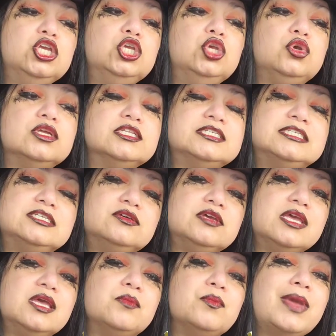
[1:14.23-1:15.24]
You can still
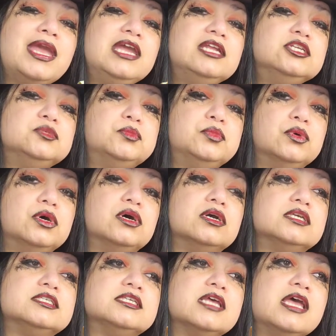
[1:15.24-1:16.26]
get page
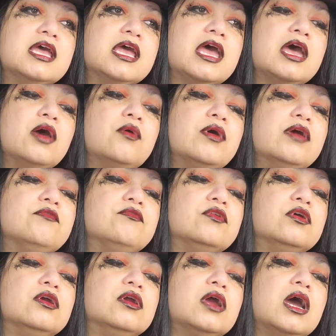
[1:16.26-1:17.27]
books.
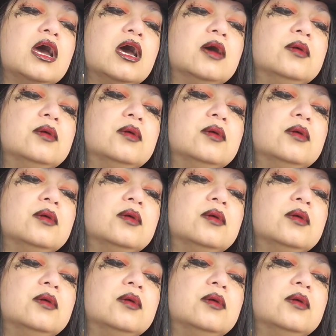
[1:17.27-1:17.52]
However,